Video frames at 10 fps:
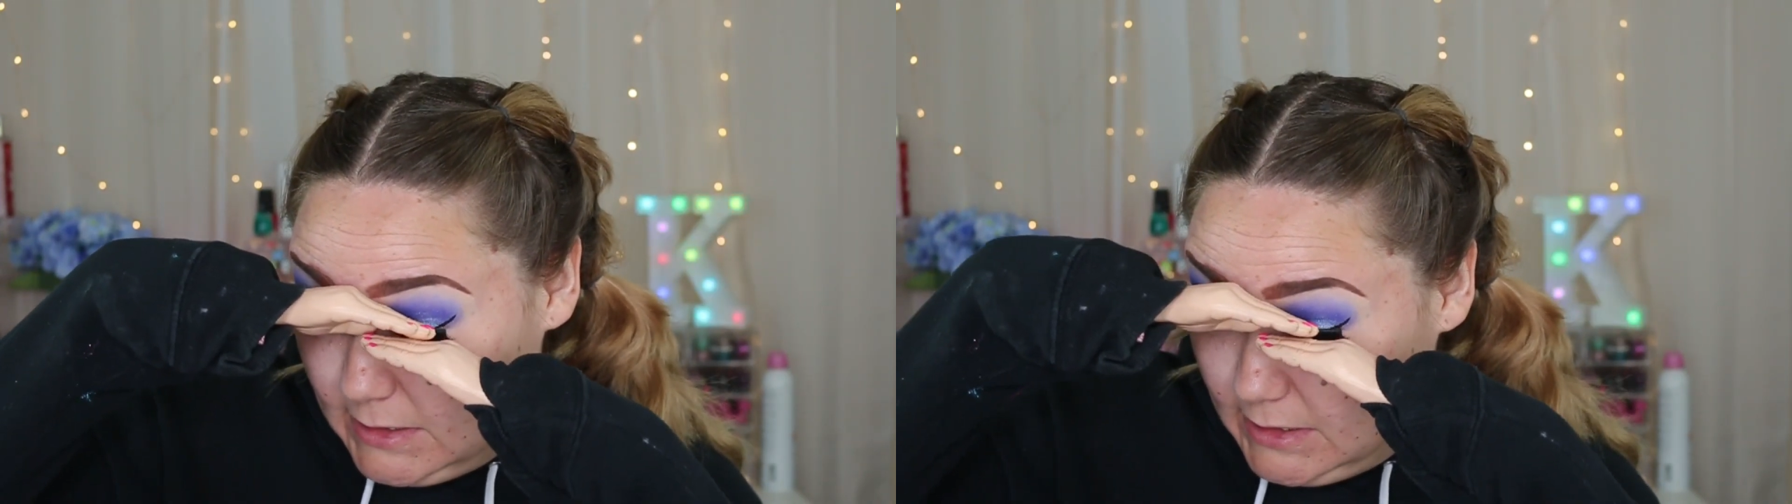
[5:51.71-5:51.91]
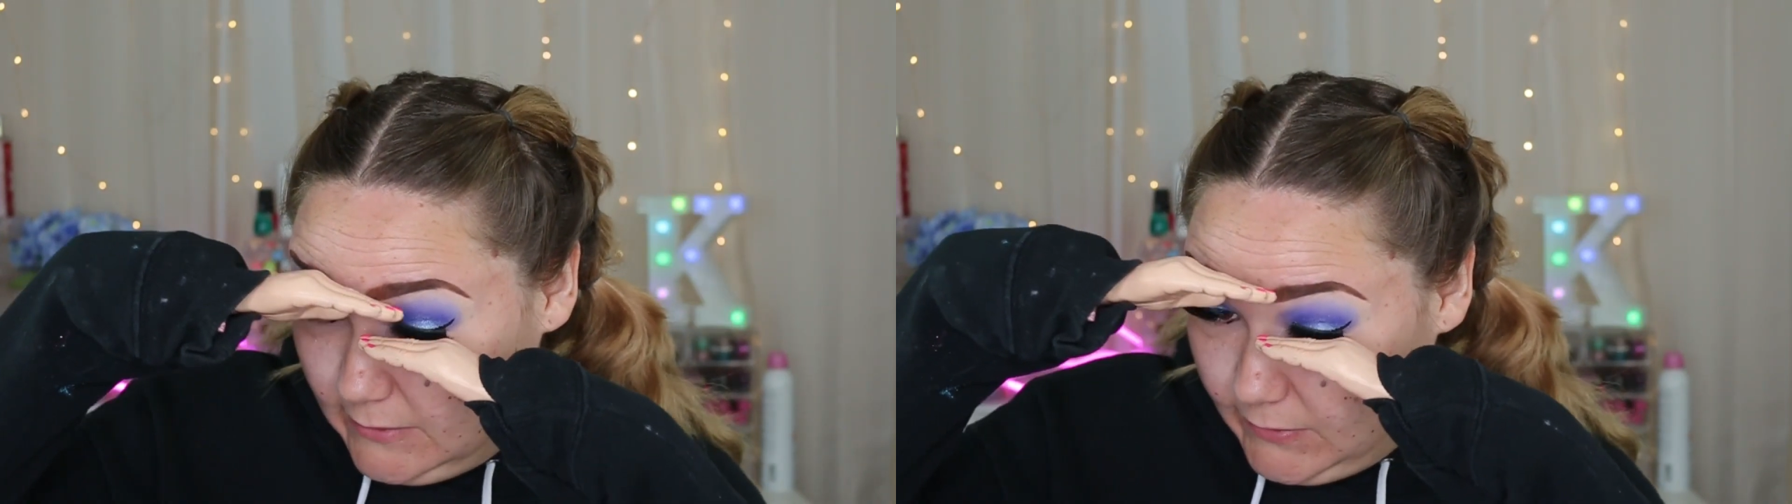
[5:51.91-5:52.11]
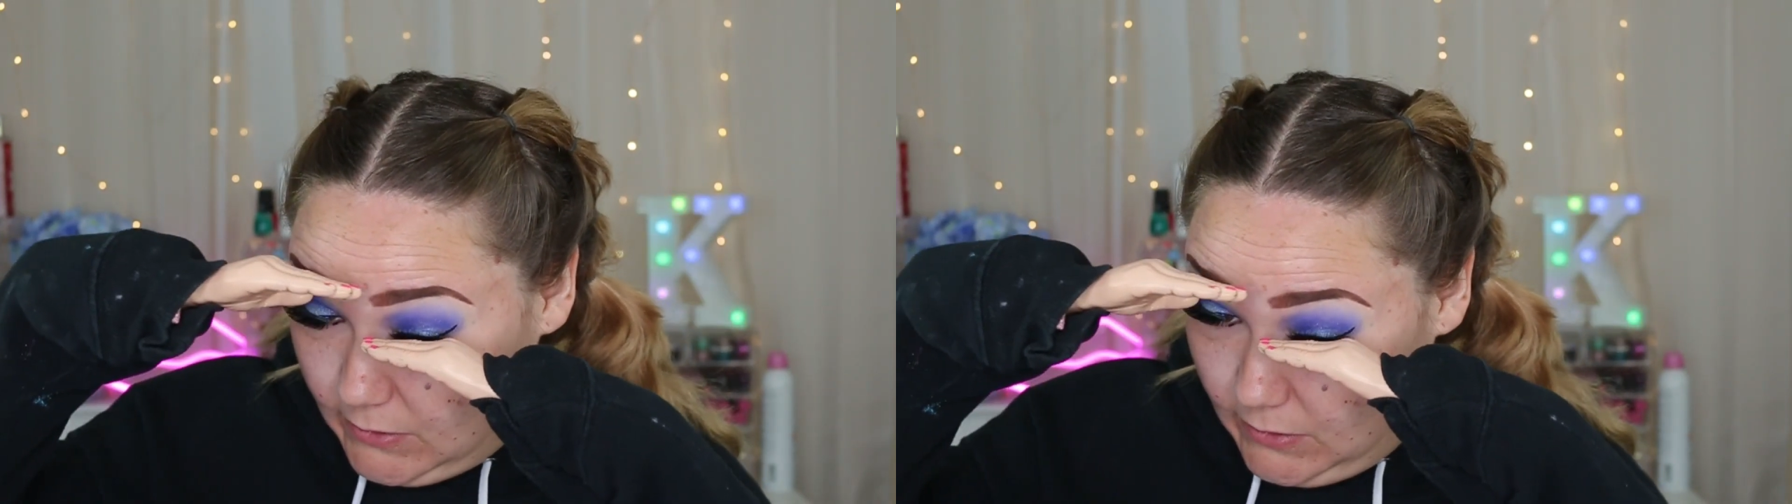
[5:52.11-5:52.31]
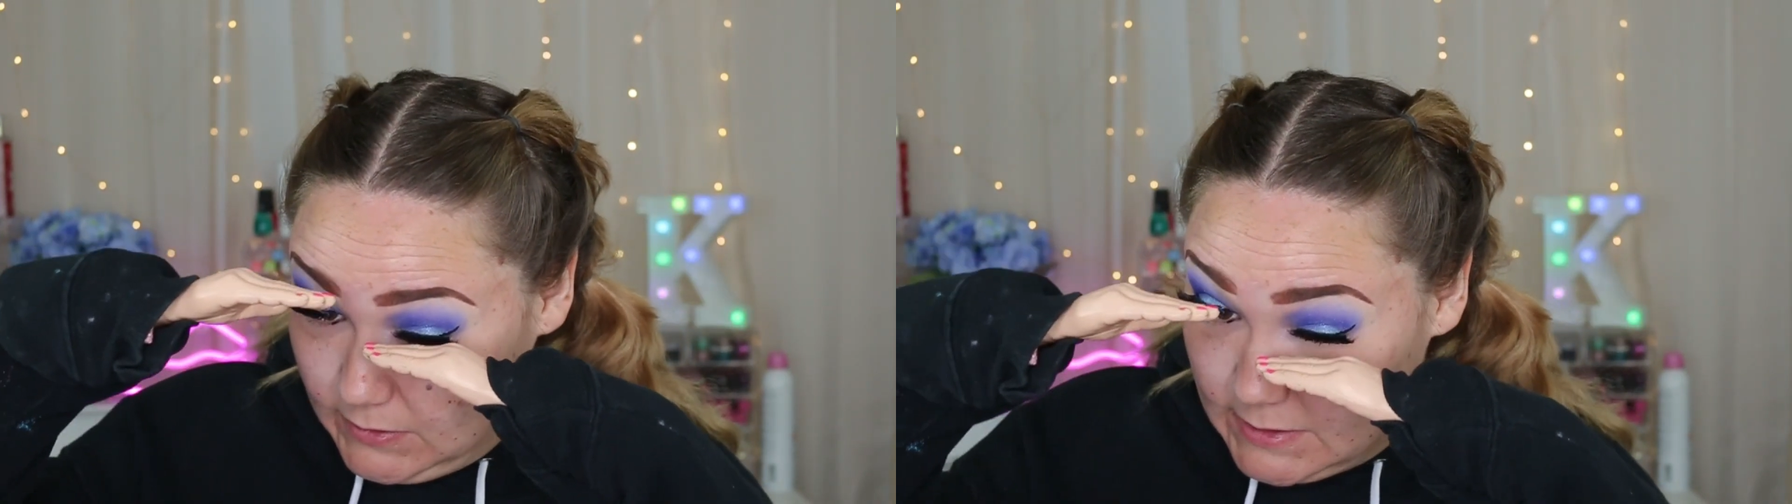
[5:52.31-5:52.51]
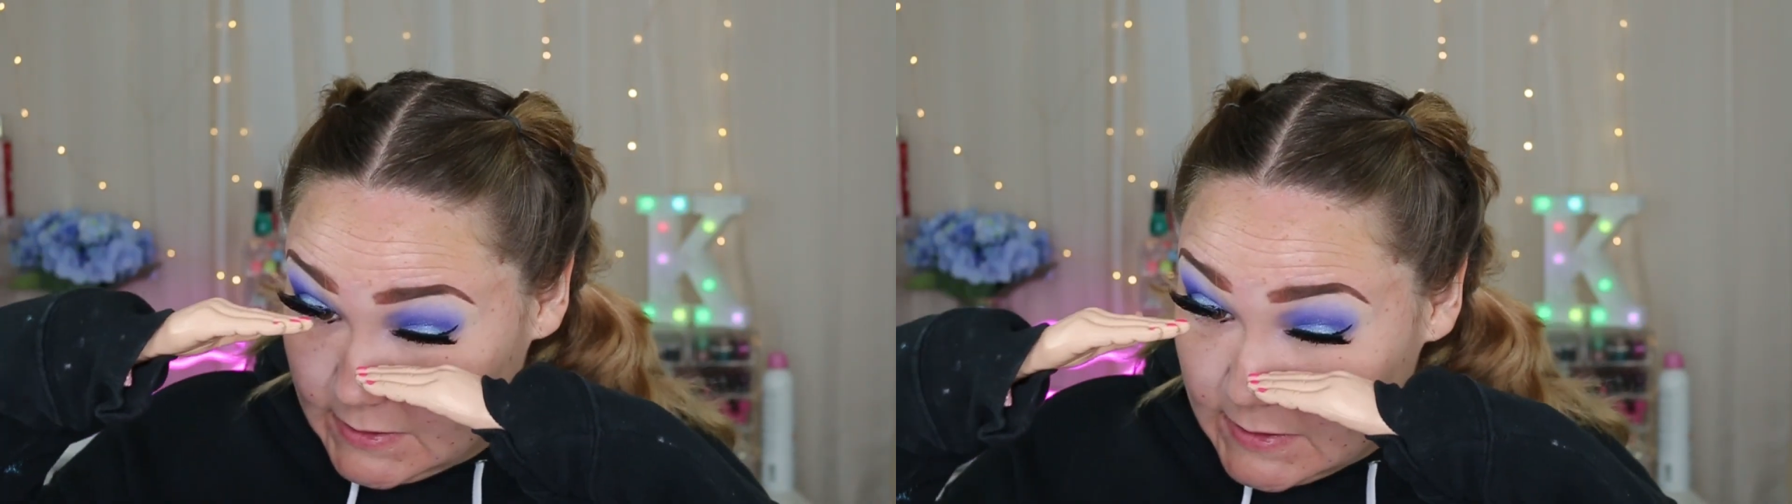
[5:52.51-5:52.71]
difficult
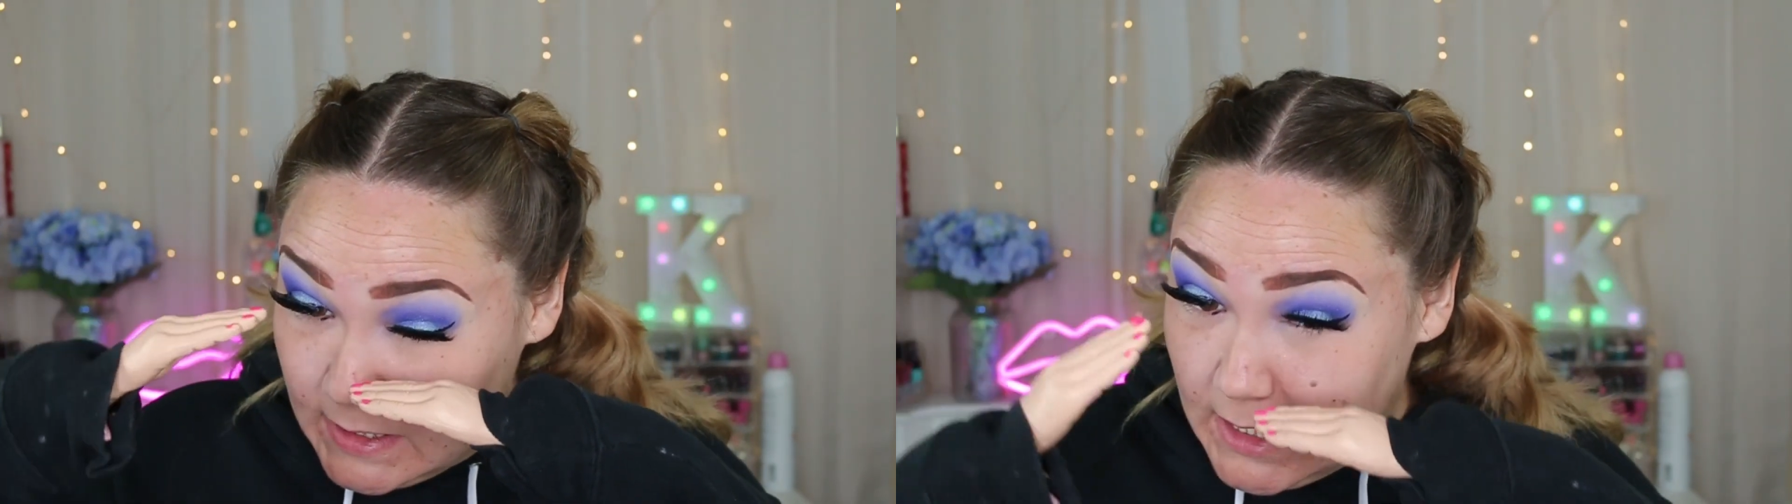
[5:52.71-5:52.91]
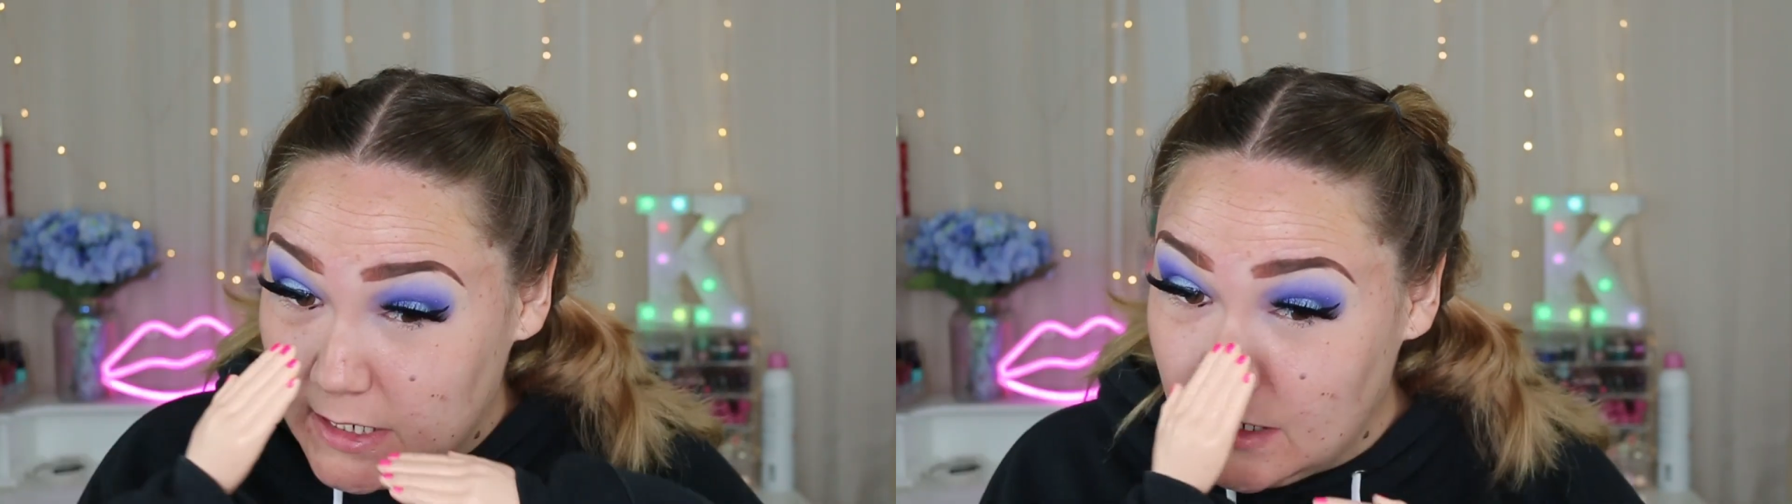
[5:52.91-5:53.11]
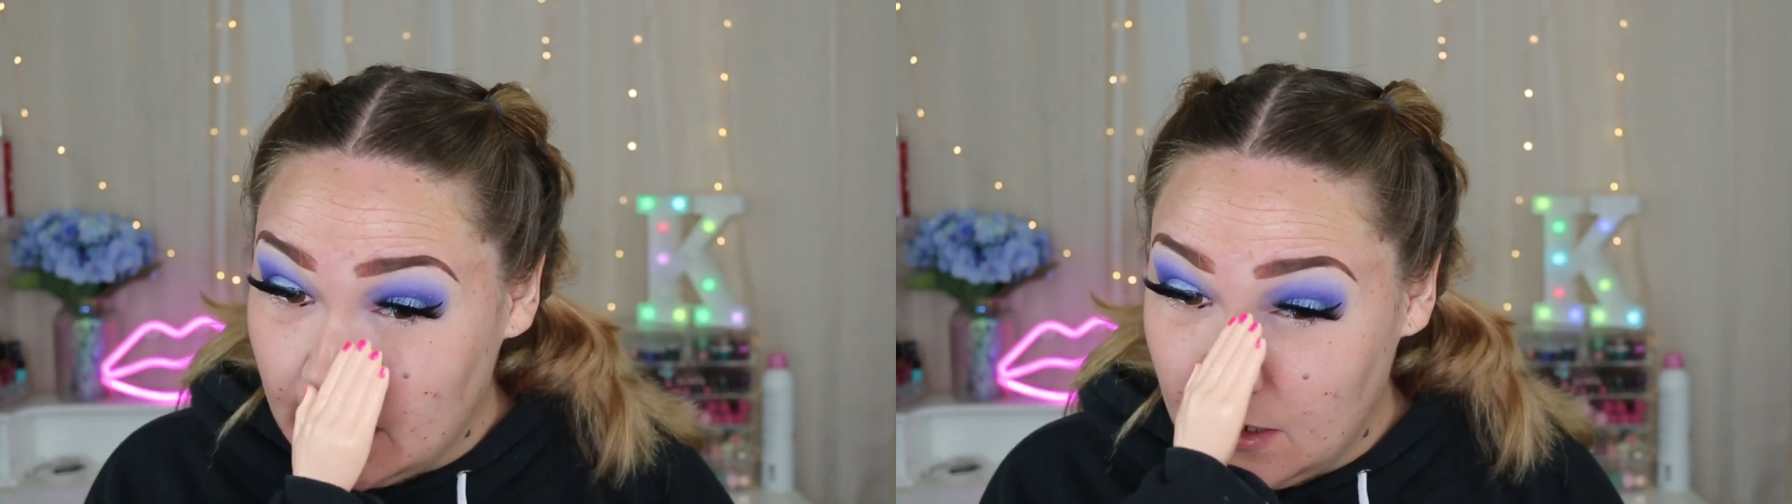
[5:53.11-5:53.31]
to see.